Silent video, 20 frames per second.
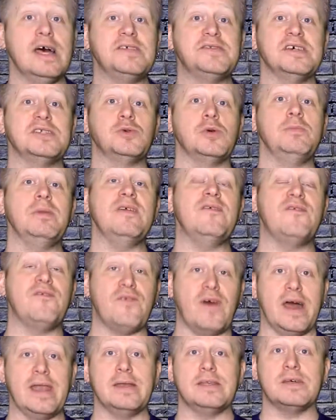as this would be
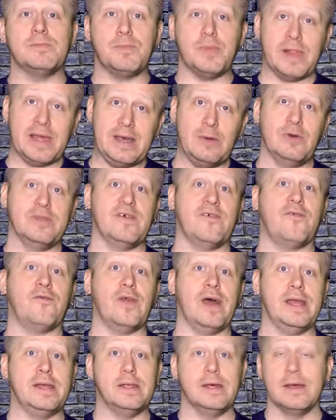fun to play with a
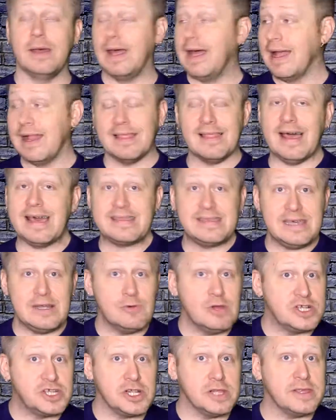friend, like the
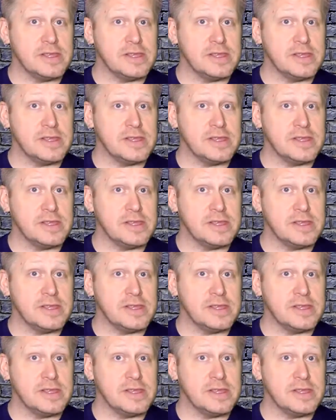original